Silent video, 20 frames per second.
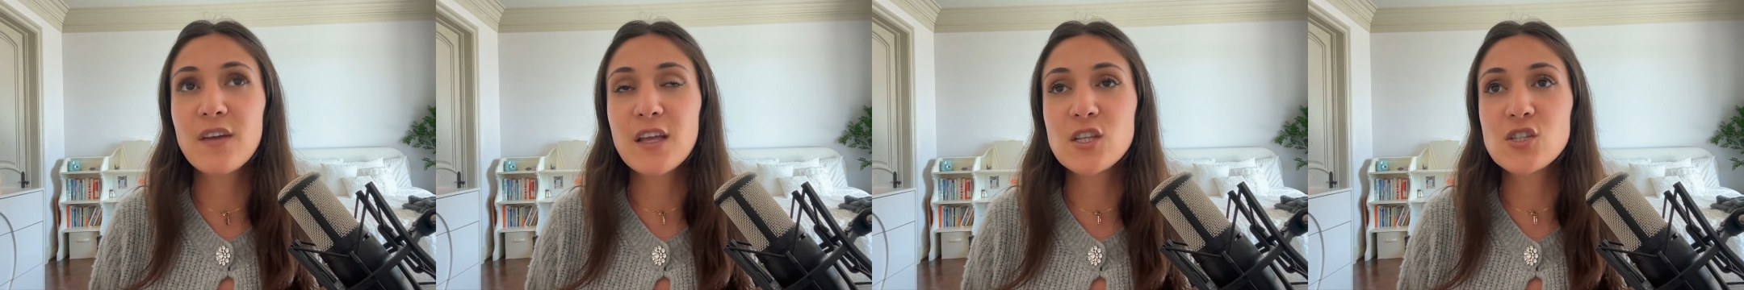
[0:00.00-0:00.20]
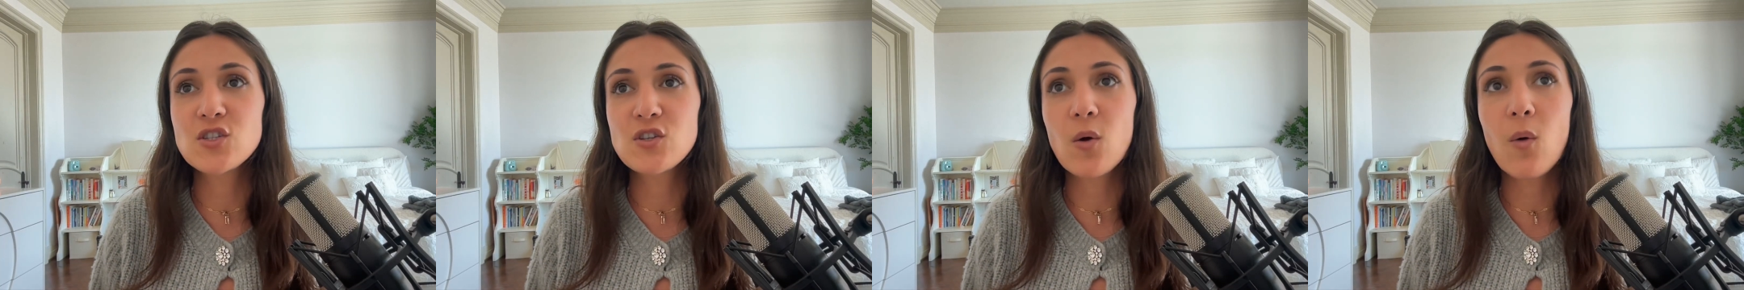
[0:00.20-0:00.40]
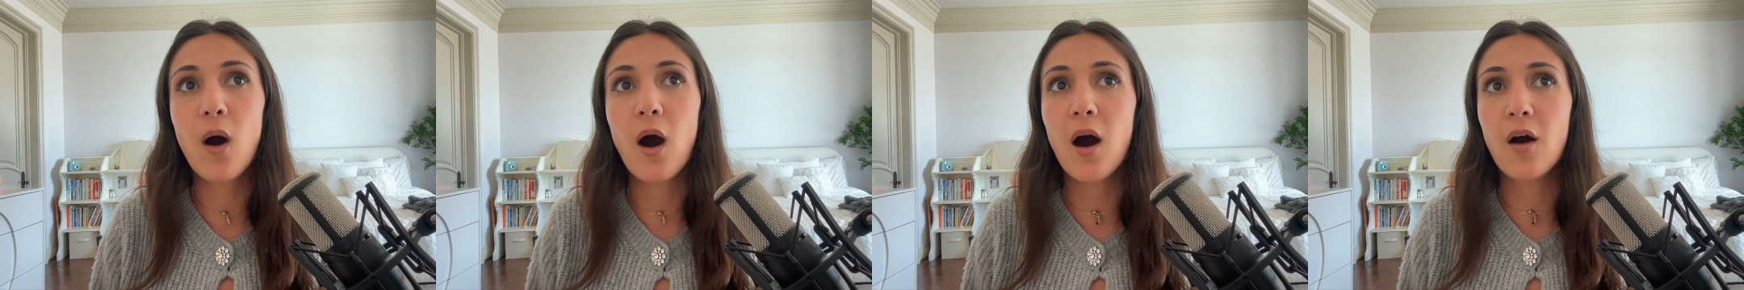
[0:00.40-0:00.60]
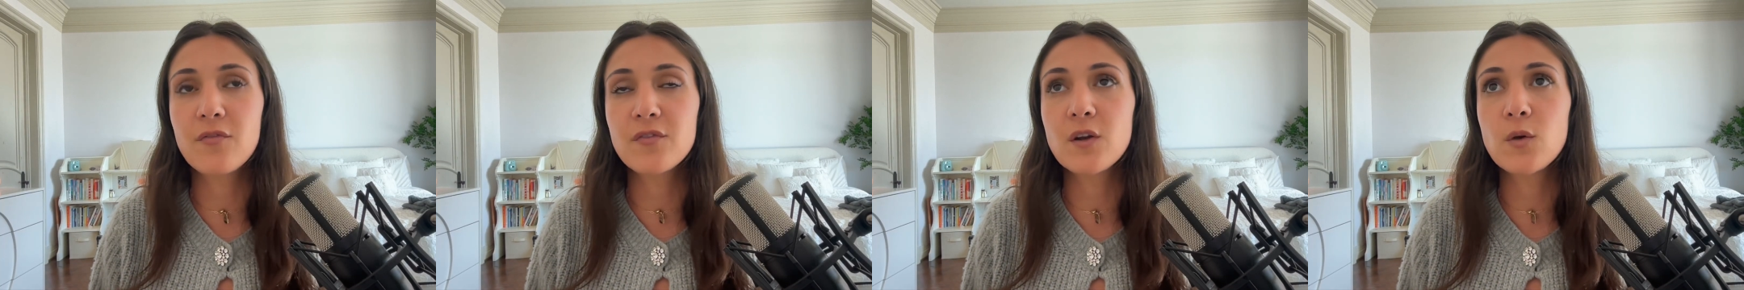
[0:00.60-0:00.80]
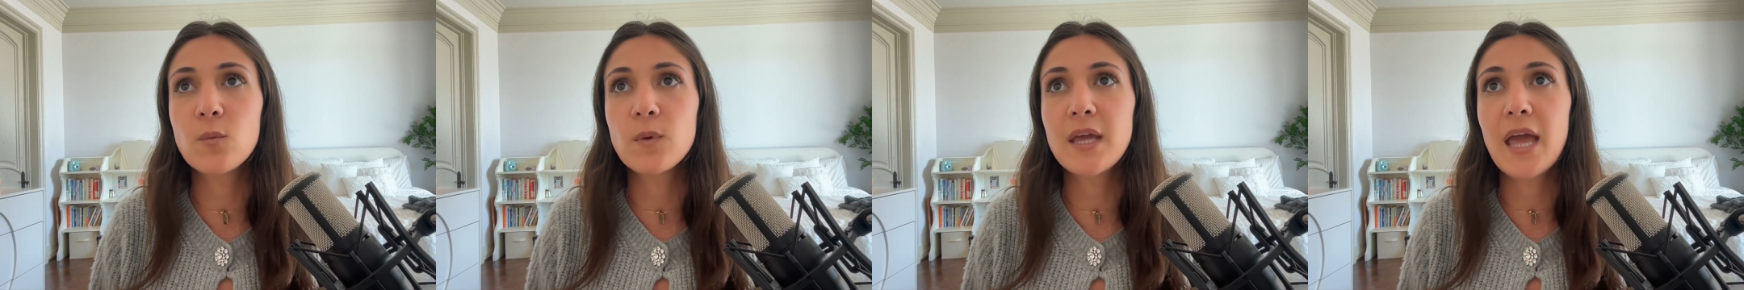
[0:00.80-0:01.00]
And so
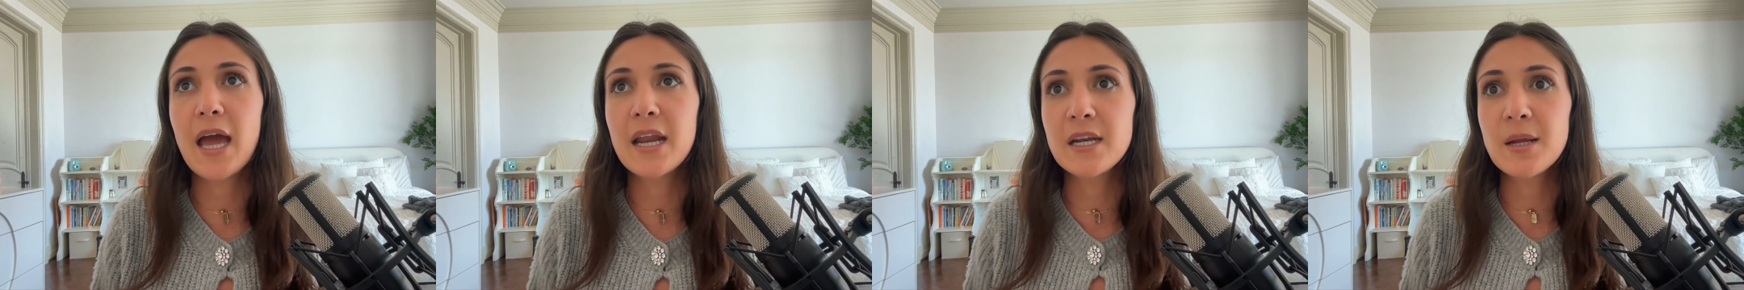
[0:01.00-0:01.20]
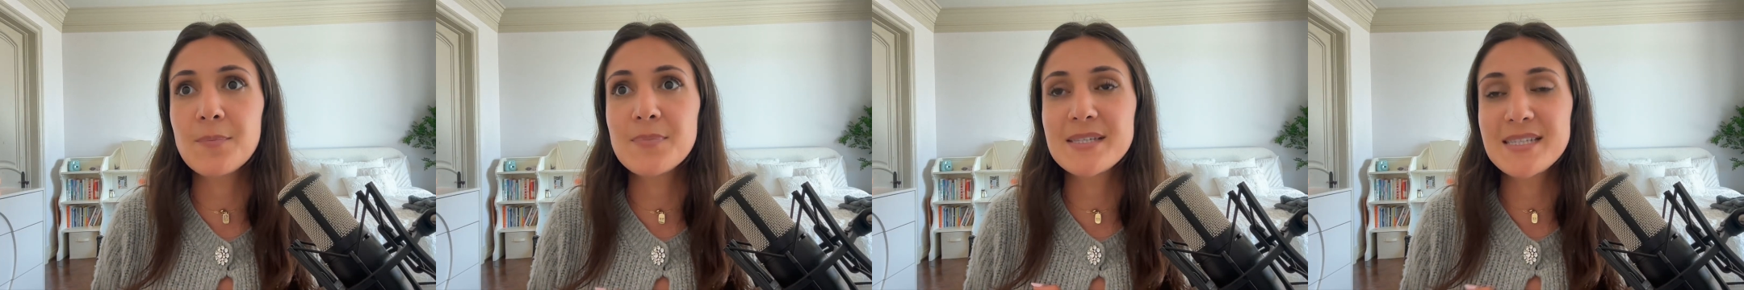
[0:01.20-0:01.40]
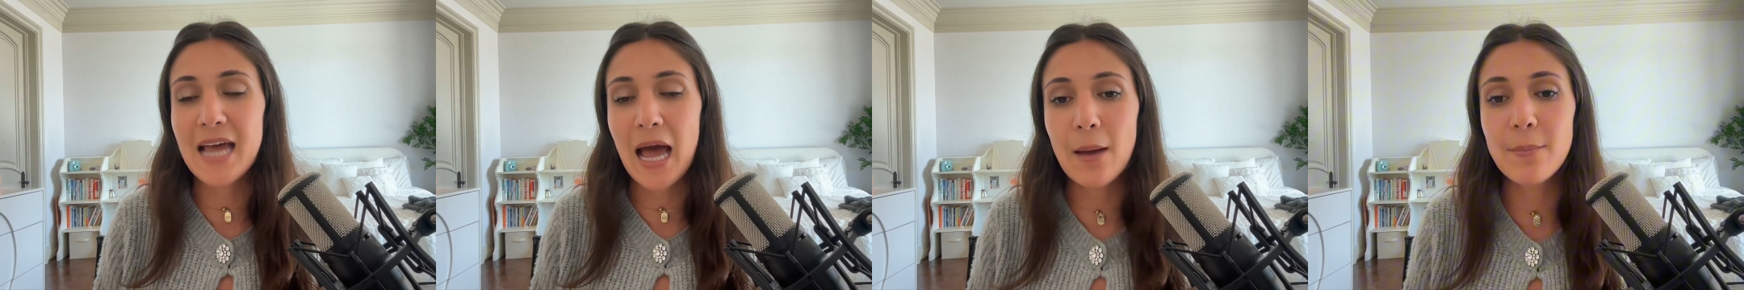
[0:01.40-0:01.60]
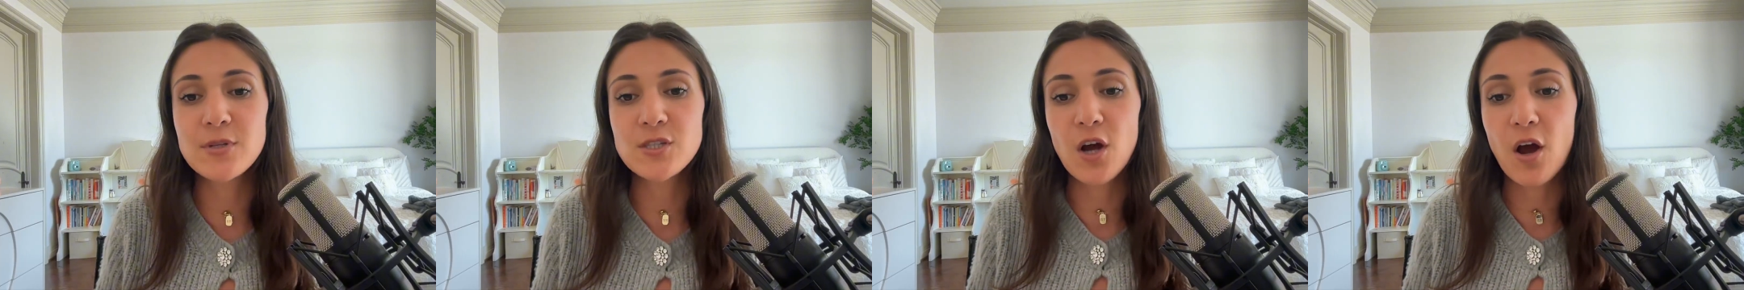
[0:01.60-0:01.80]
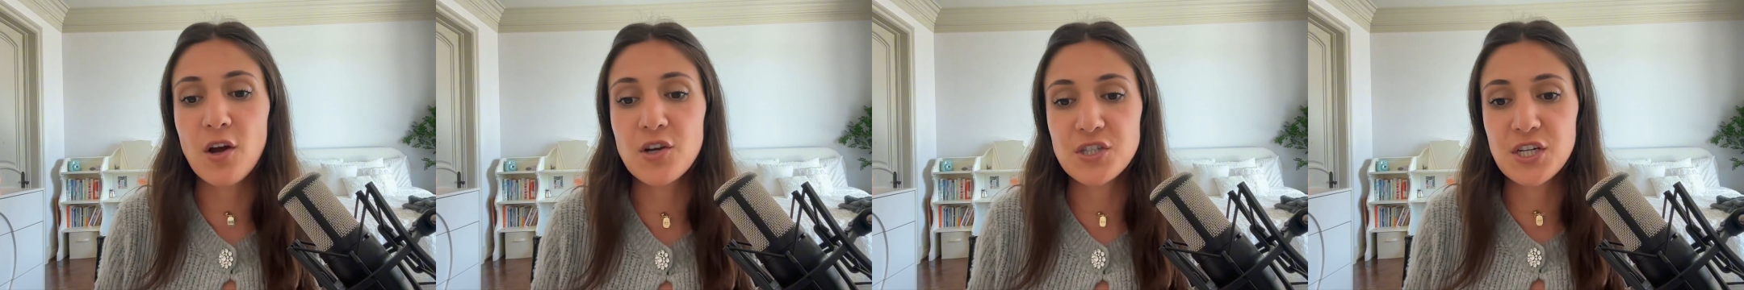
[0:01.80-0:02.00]
often we end up
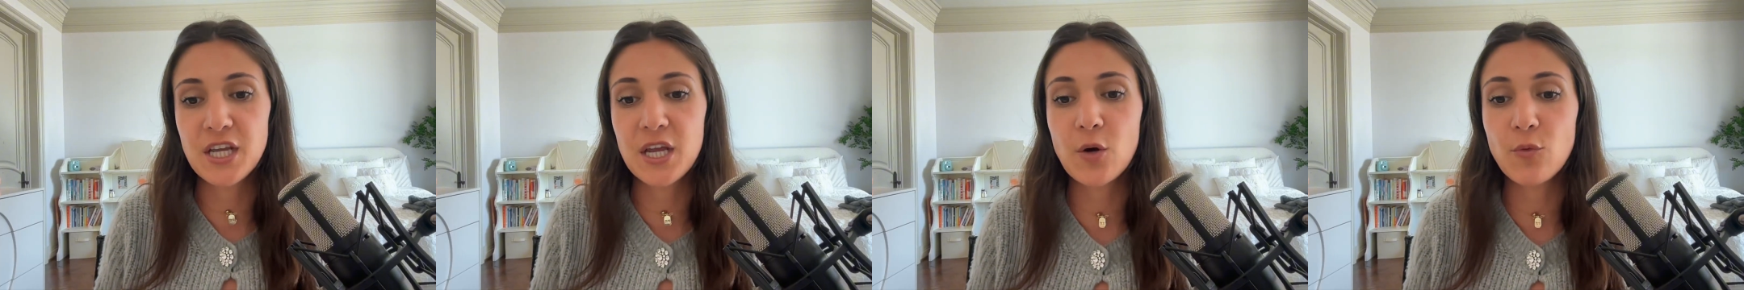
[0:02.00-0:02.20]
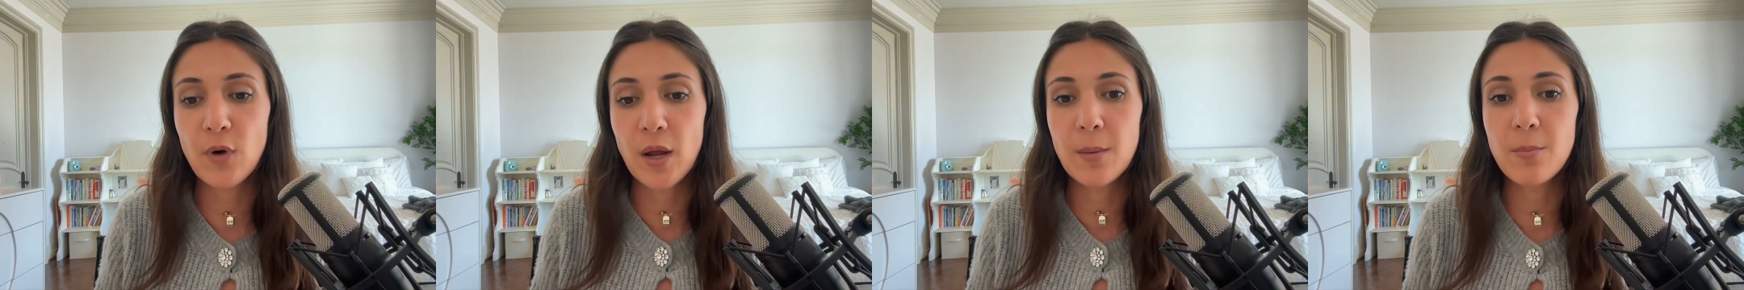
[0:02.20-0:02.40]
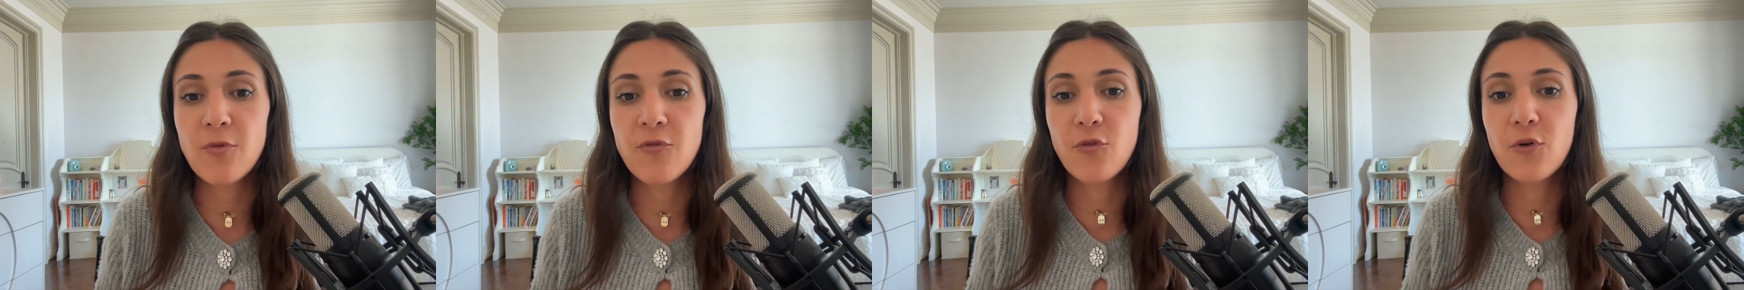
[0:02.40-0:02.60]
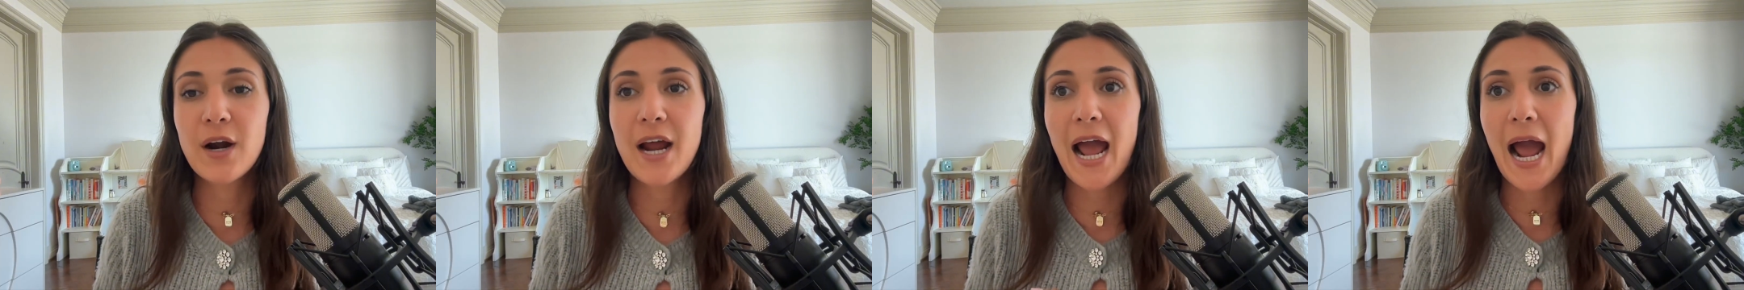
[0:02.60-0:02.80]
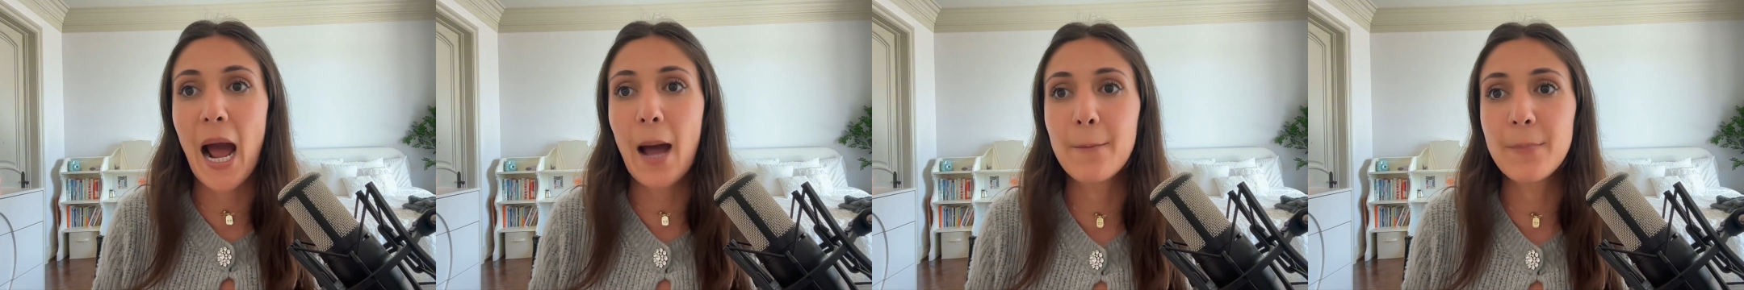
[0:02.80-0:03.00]
sabotaging it right before
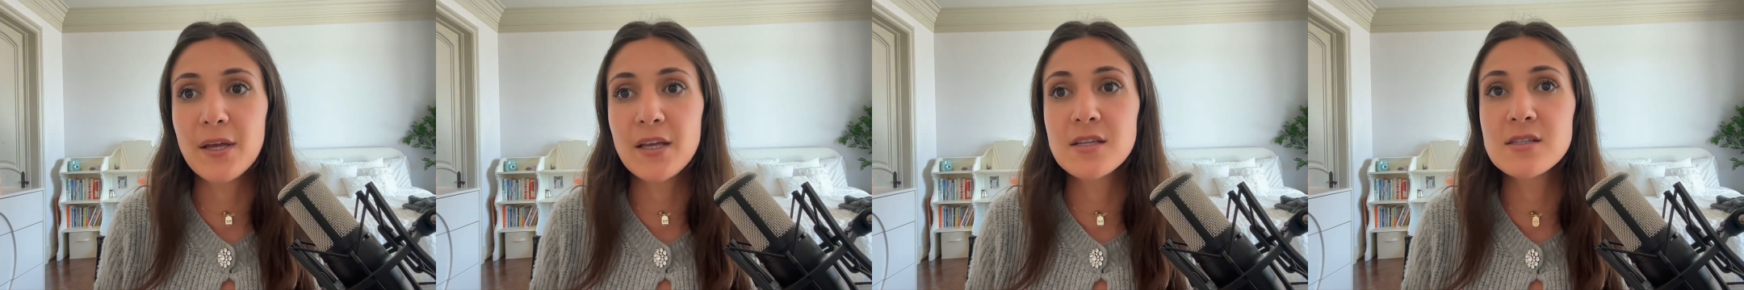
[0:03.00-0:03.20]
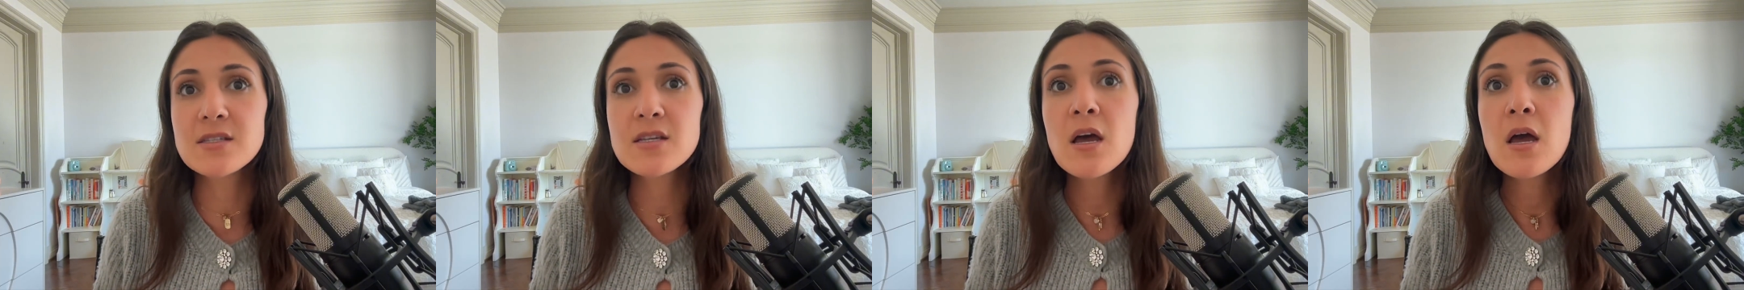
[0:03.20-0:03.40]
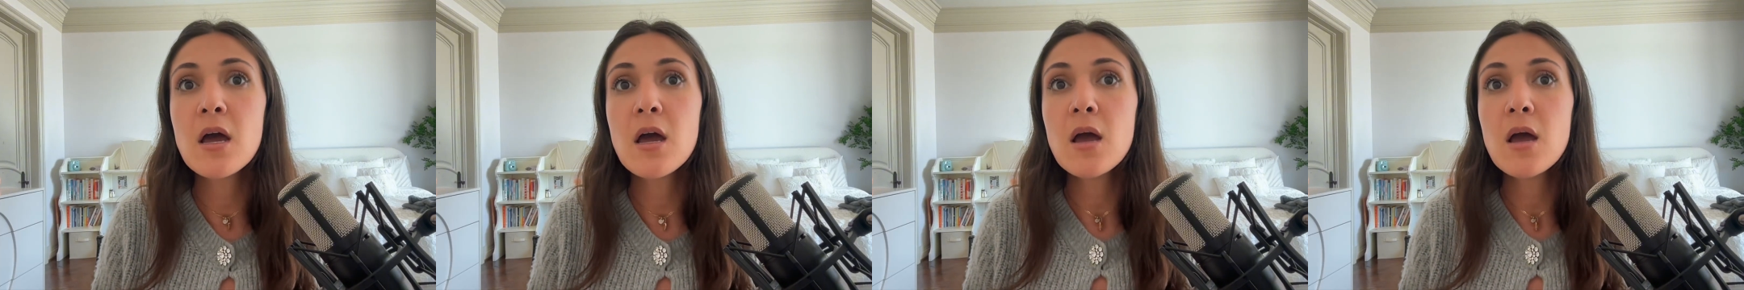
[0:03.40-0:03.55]
it happens